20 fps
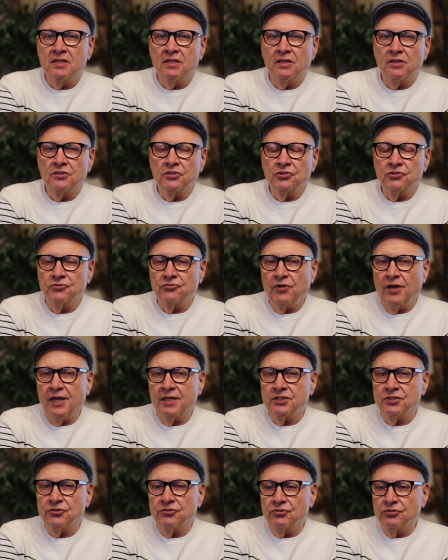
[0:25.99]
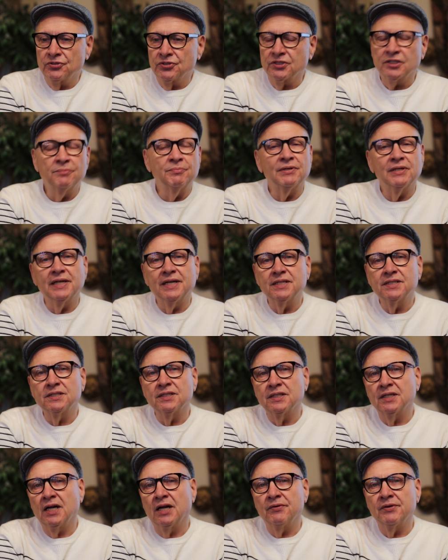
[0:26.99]
to try to stimulate,
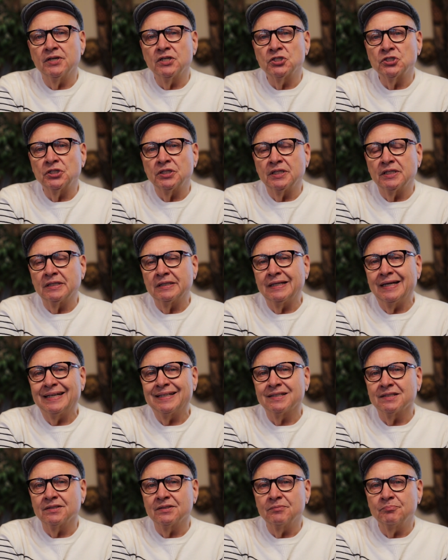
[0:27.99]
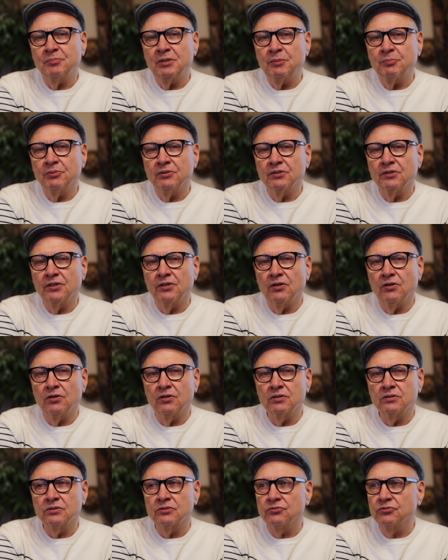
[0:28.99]
encourage, and enlighten people that
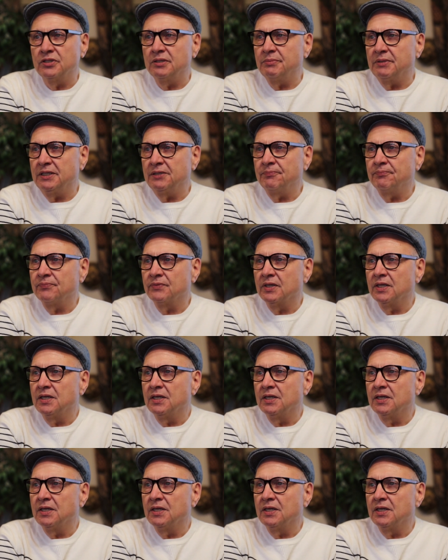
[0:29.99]
are dreaming.